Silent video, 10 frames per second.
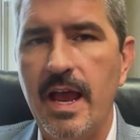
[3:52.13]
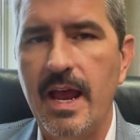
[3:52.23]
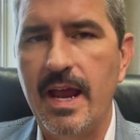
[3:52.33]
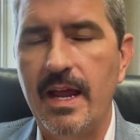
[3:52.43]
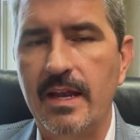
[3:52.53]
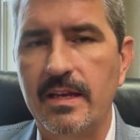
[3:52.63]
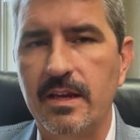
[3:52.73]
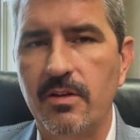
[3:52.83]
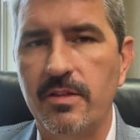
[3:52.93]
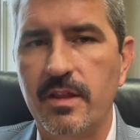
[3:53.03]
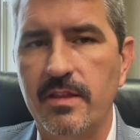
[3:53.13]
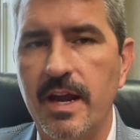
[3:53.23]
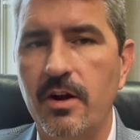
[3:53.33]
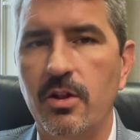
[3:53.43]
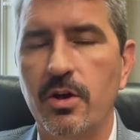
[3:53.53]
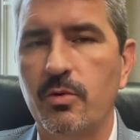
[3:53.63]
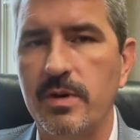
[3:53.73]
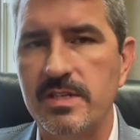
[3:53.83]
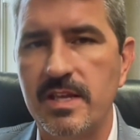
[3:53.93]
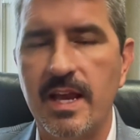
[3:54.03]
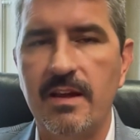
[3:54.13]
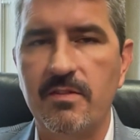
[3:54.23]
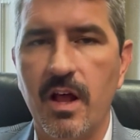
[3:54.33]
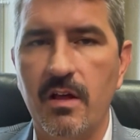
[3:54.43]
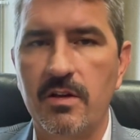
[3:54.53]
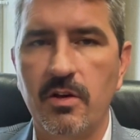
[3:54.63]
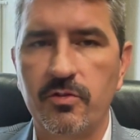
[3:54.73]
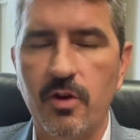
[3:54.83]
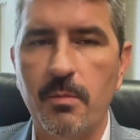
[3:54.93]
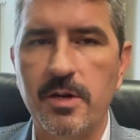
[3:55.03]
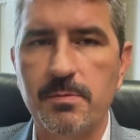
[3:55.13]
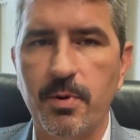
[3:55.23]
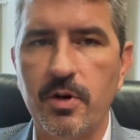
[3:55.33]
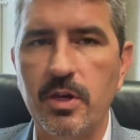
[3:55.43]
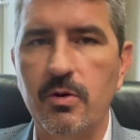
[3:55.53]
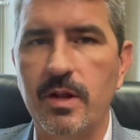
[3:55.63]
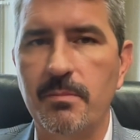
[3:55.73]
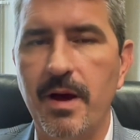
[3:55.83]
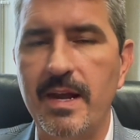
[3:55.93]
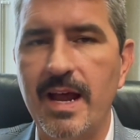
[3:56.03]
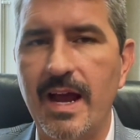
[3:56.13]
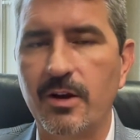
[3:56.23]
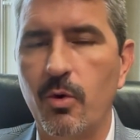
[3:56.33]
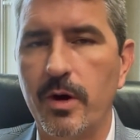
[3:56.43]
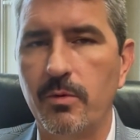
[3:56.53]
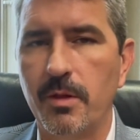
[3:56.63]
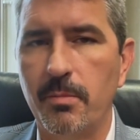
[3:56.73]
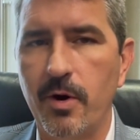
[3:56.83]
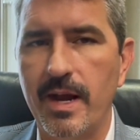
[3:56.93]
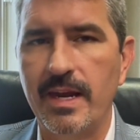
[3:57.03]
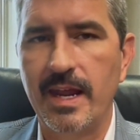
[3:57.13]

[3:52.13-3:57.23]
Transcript: and there, look, we saved so much per unit by not going with a brand